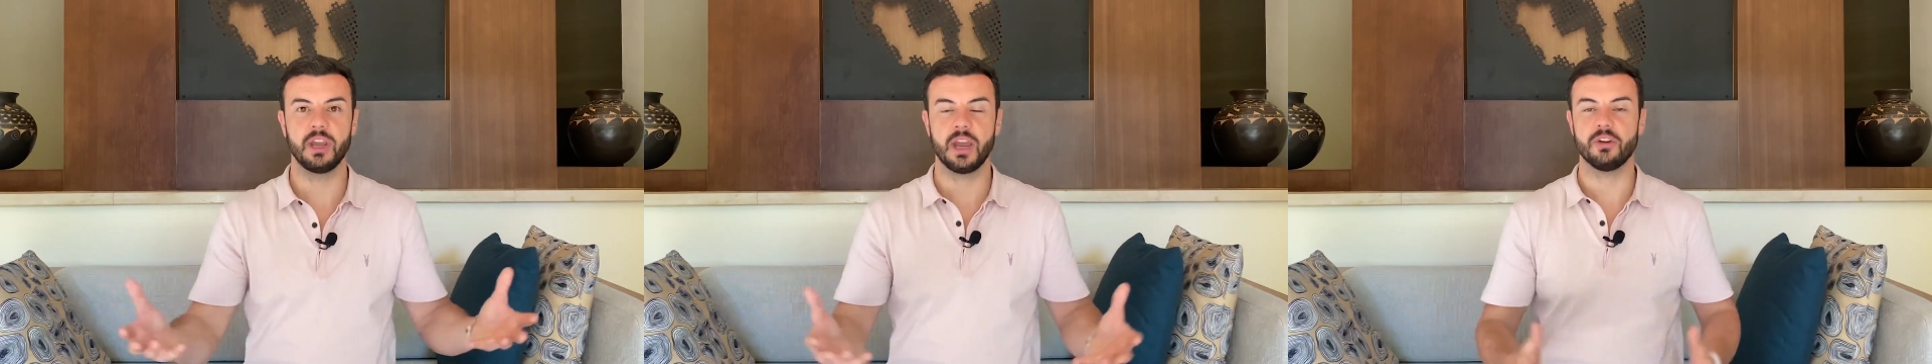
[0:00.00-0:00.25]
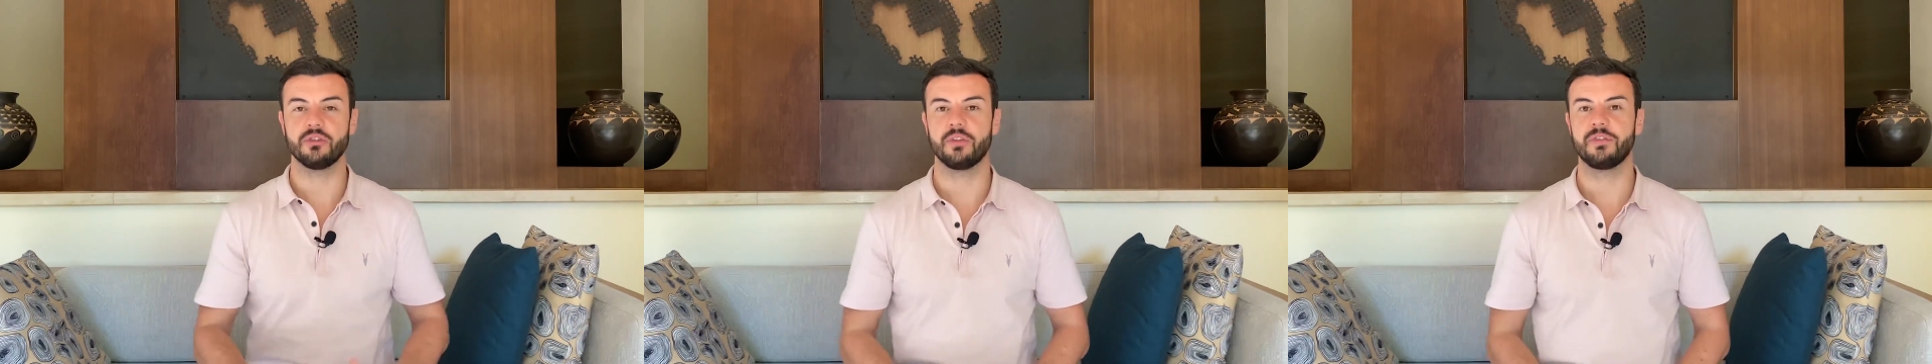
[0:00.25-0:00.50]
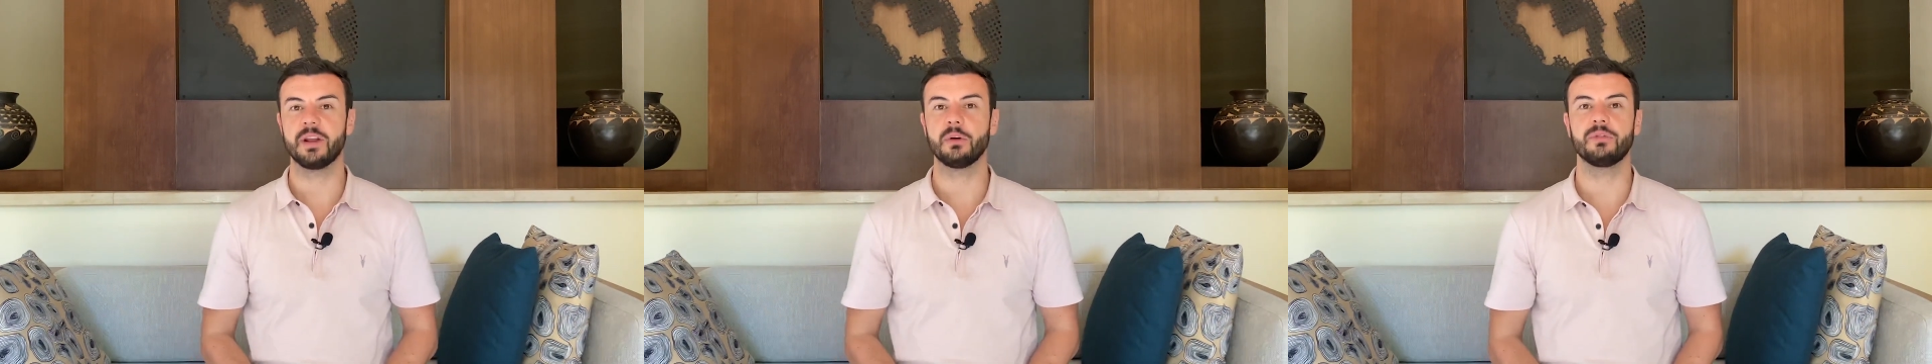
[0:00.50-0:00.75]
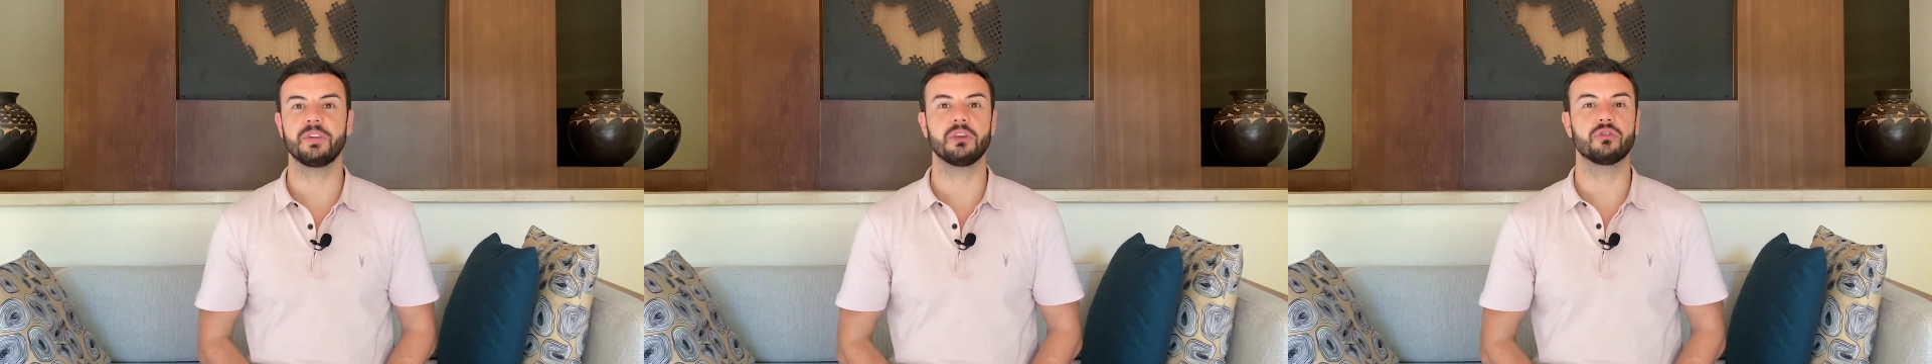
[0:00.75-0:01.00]
and referral
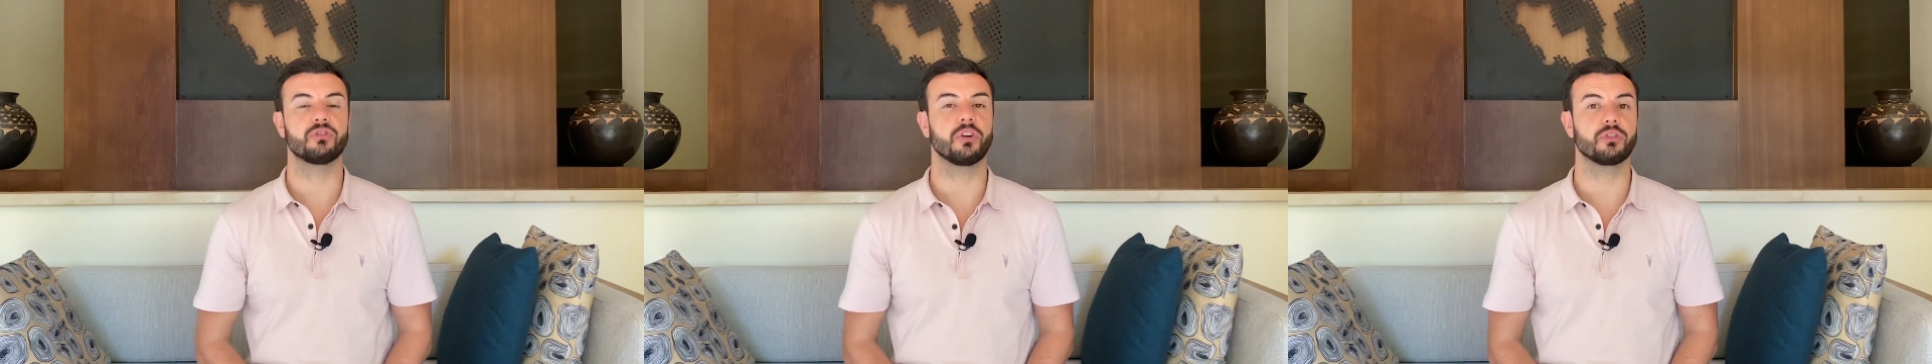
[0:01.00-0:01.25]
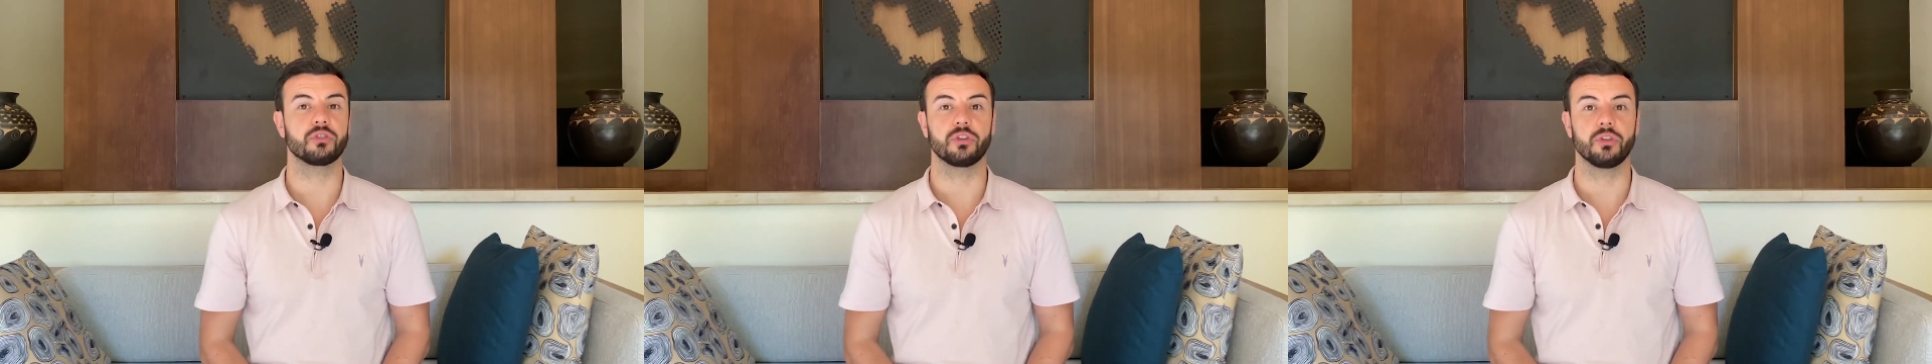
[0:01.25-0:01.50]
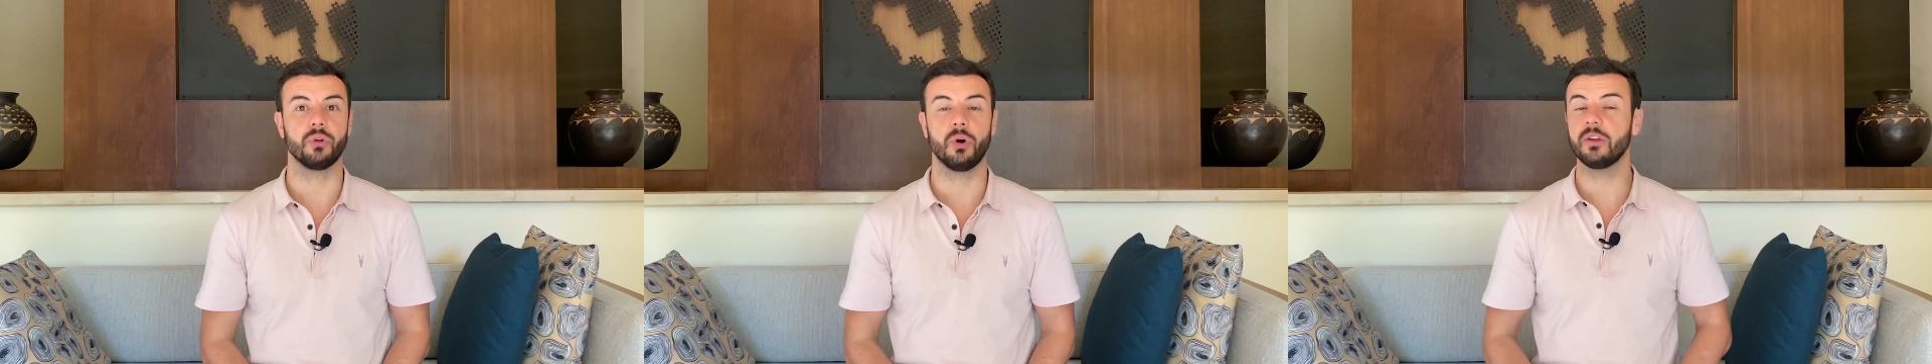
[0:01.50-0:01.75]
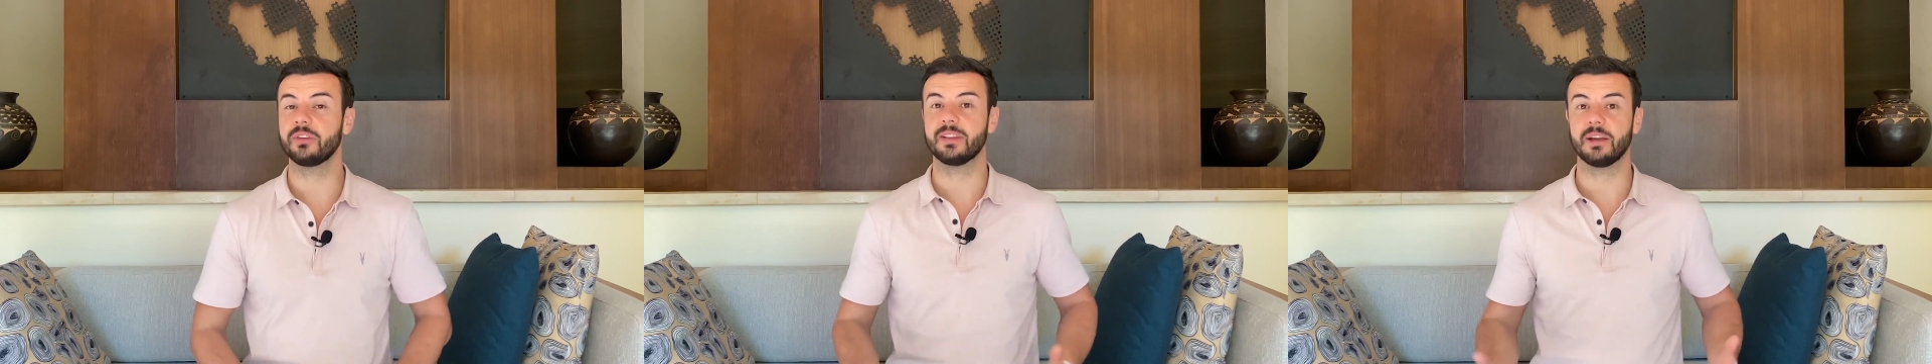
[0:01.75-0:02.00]
fees structured or not,
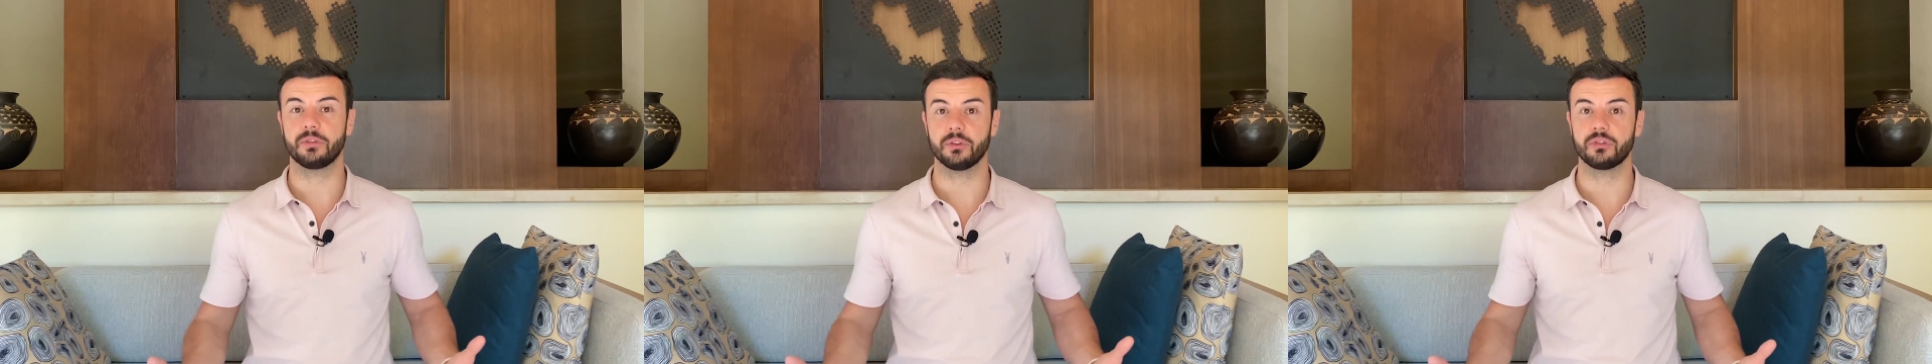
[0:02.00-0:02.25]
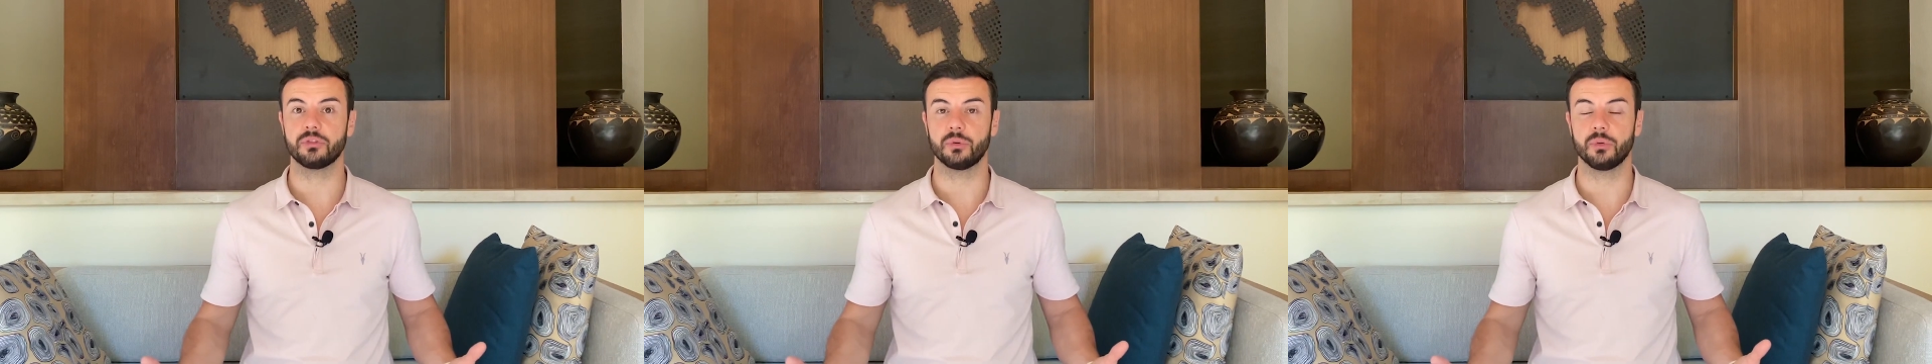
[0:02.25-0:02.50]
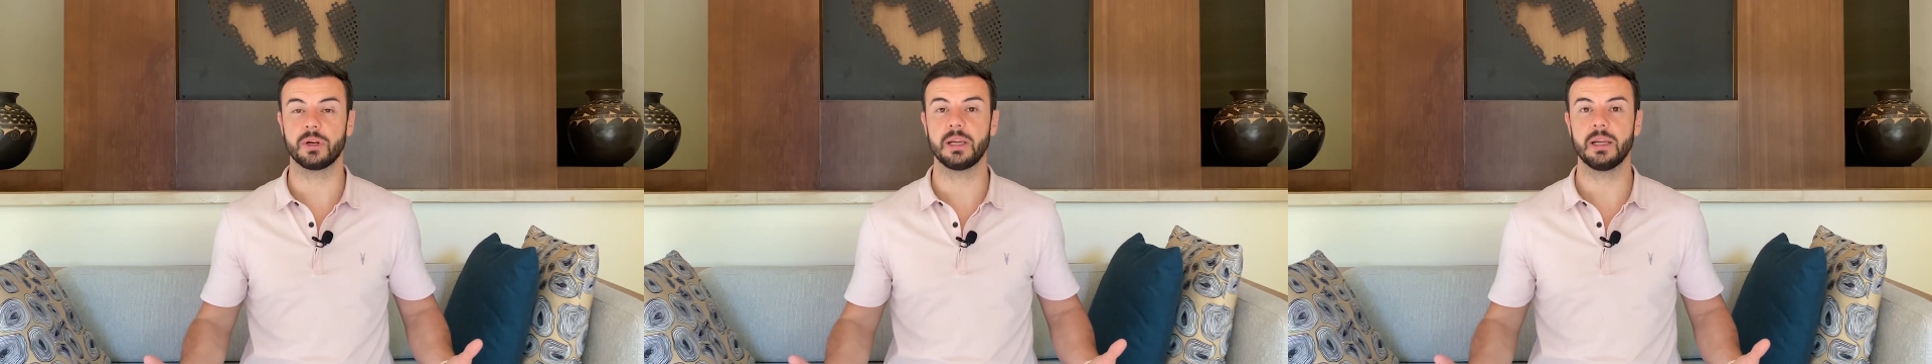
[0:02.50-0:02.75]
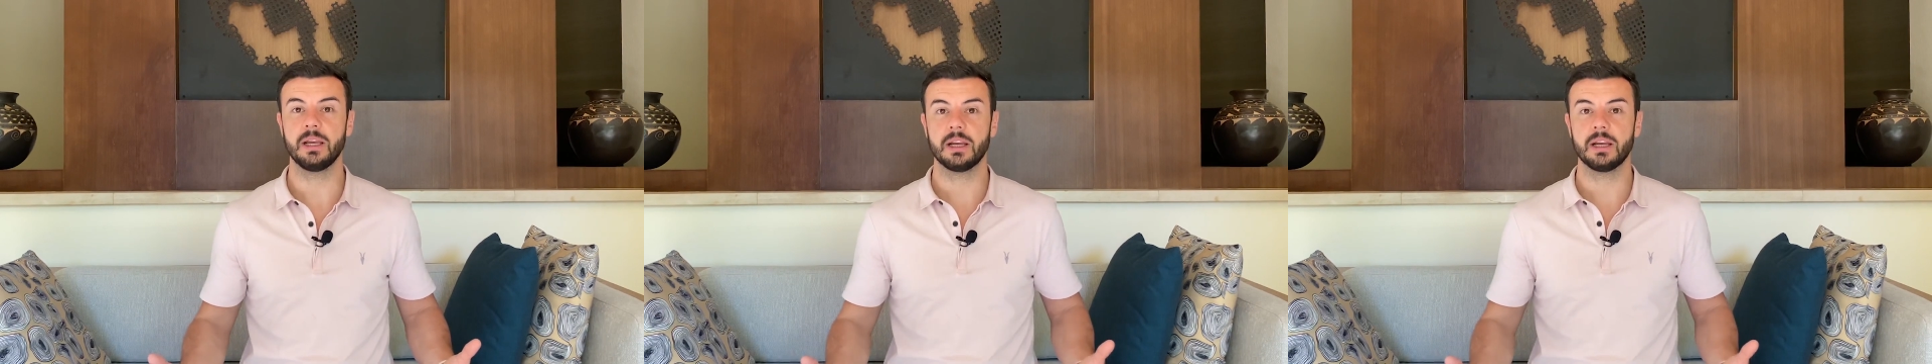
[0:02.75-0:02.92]
it's a different story,